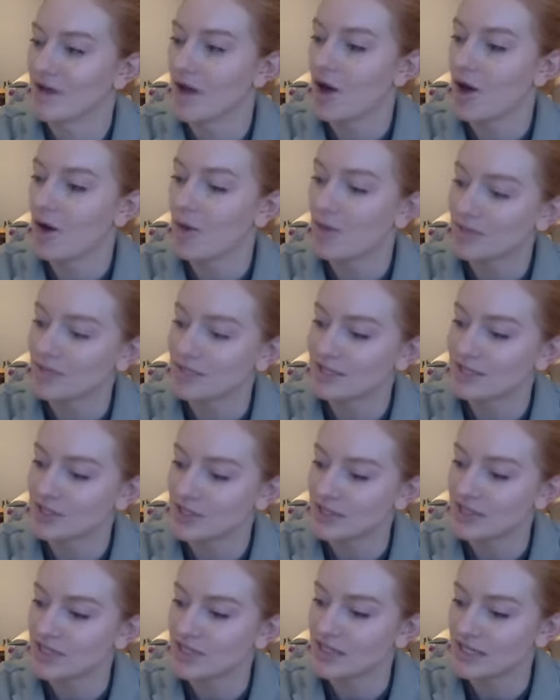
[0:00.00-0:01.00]

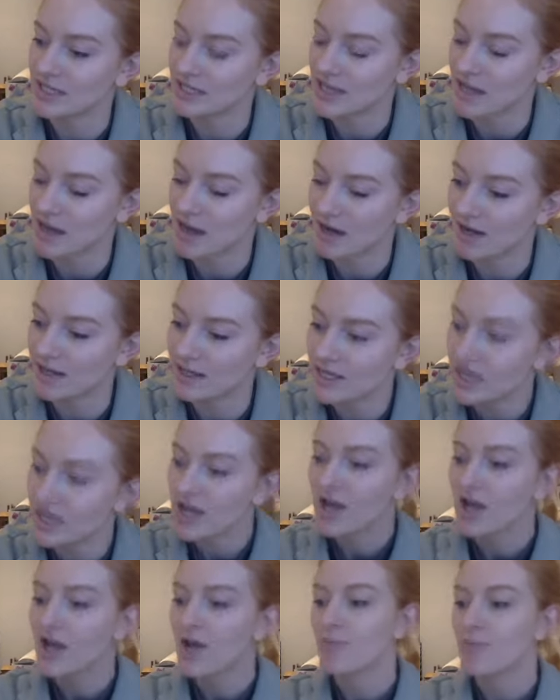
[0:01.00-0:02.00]
opposition to this lies.
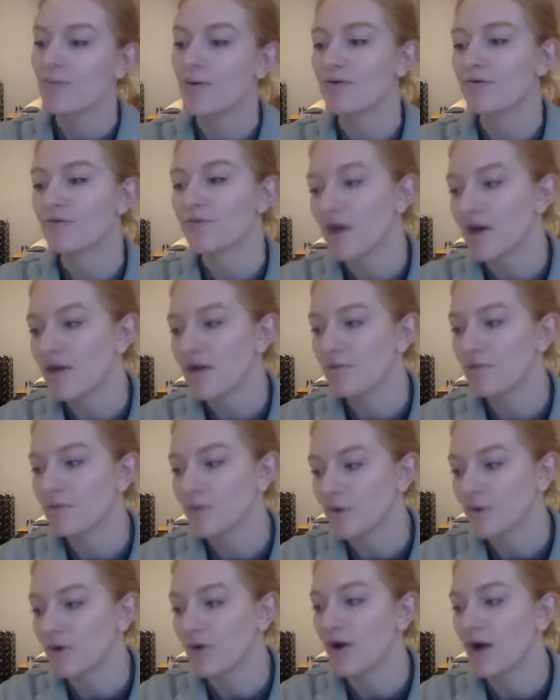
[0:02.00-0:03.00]
But
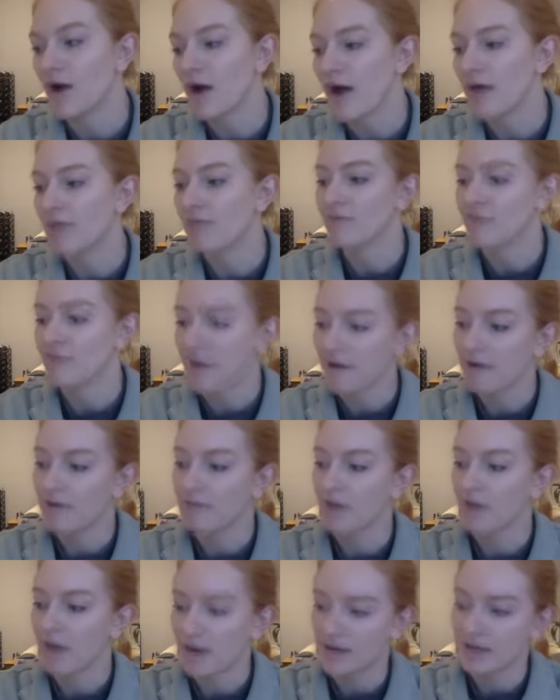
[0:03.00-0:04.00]
furthermore, and very
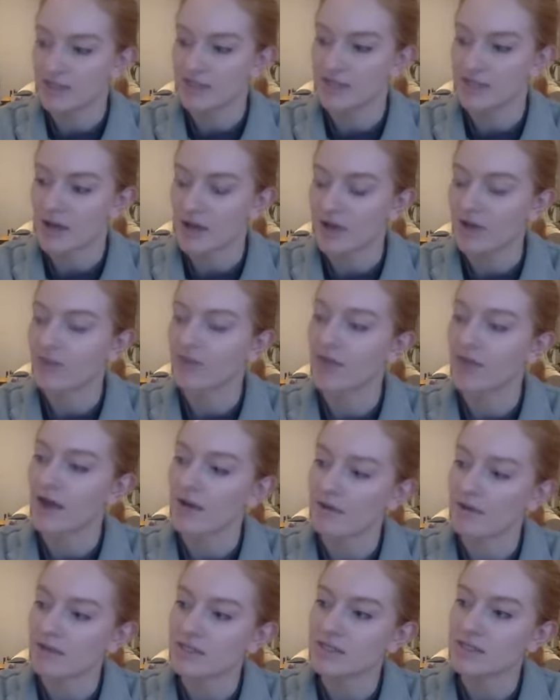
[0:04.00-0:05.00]
rightly so,
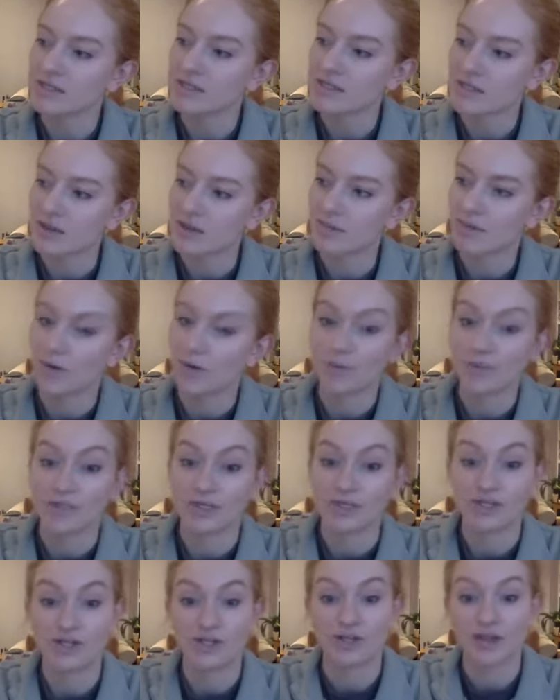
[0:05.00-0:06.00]
there is some
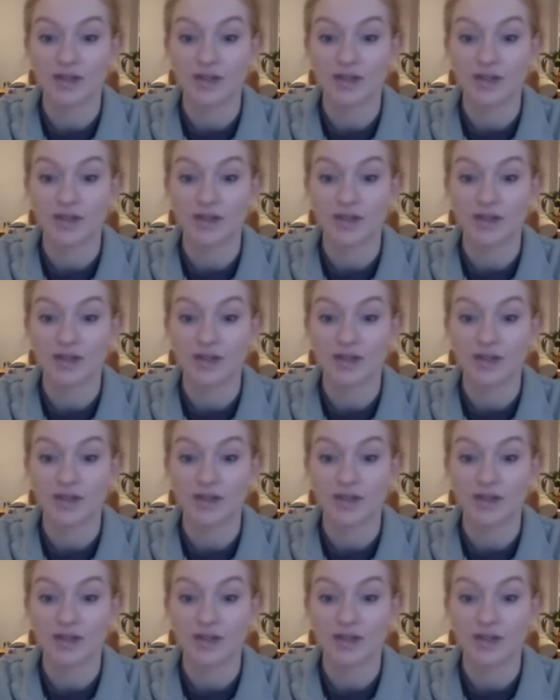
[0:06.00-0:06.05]
opposition